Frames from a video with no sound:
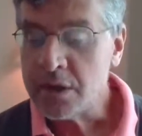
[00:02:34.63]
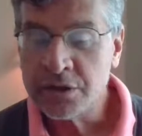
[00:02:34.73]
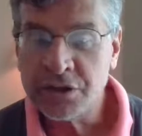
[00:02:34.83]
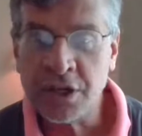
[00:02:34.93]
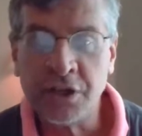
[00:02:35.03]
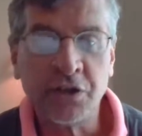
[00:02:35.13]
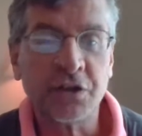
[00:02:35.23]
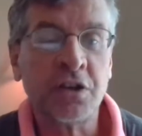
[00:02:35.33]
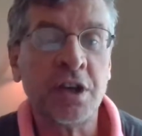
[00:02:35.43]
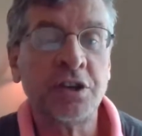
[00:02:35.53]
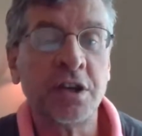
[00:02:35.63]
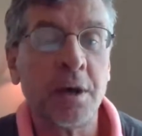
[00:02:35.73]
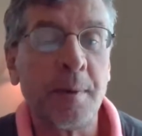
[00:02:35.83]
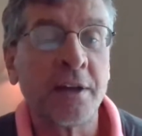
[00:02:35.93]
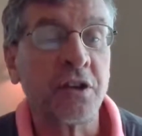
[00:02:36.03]
Jesus teaching
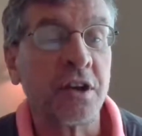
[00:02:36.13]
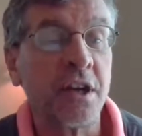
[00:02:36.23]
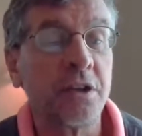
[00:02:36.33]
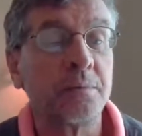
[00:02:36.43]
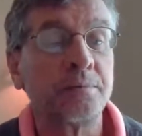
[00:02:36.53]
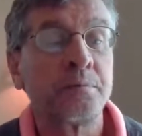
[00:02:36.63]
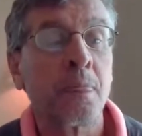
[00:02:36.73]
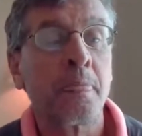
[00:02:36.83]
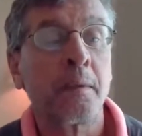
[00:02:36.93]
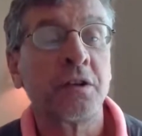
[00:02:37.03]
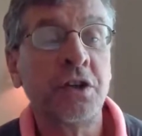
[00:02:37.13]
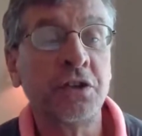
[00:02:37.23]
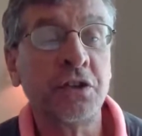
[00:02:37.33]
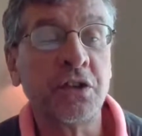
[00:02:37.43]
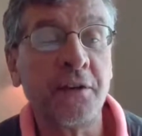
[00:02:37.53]
about the kingdom.
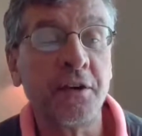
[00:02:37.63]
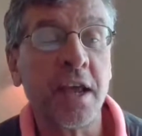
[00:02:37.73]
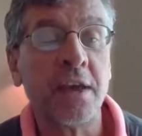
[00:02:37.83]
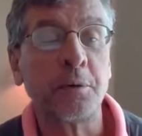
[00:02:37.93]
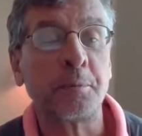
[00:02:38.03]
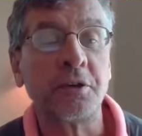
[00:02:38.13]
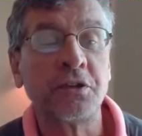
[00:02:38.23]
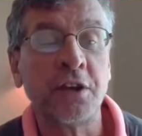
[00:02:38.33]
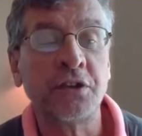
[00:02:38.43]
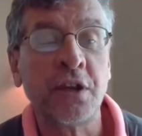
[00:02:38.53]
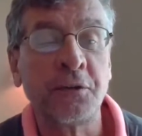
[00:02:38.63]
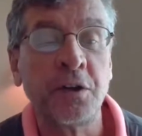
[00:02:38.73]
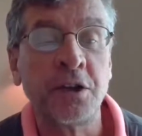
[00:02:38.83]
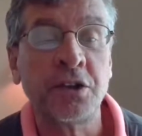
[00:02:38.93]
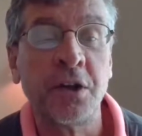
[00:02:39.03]
Jesus never gave a precise
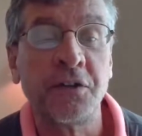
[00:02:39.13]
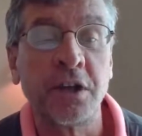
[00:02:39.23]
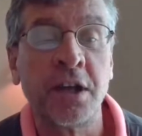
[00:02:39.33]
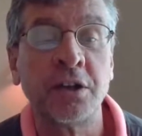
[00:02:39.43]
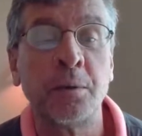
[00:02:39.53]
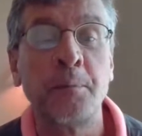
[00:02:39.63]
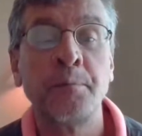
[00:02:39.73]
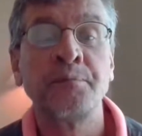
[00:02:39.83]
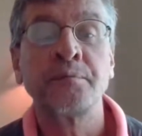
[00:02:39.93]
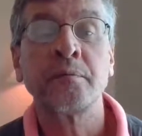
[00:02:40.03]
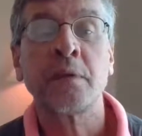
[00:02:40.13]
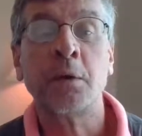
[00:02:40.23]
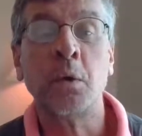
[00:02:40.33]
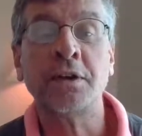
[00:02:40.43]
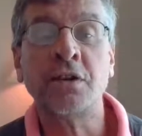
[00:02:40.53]
definition of the kingdom. At
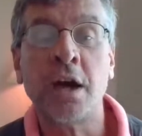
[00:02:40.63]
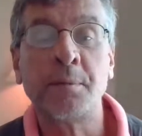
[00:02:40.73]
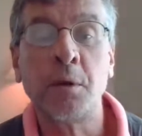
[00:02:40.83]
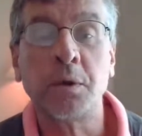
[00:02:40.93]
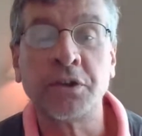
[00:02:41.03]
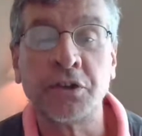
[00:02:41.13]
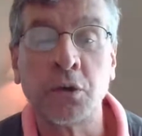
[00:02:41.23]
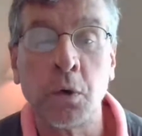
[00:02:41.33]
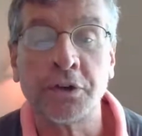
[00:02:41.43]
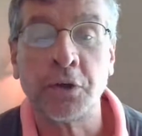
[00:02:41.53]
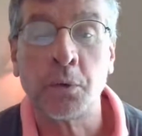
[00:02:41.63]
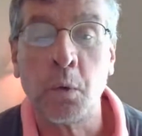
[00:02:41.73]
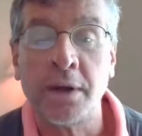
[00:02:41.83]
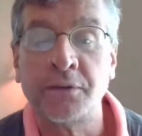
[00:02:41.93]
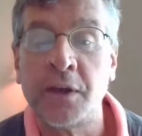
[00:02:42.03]
one time, he would discourse on
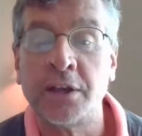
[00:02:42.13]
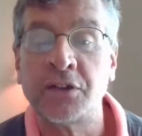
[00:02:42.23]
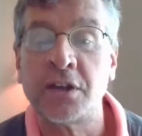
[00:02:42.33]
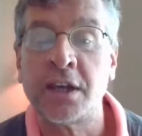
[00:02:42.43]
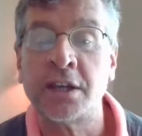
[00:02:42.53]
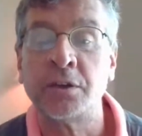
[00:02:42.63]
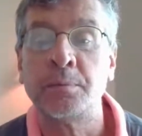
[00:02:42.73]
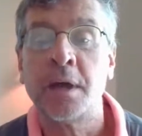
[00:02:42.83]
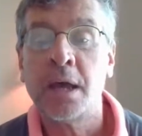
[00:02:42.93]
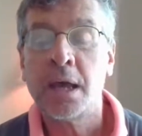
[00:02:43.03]
one phase of the kingdom,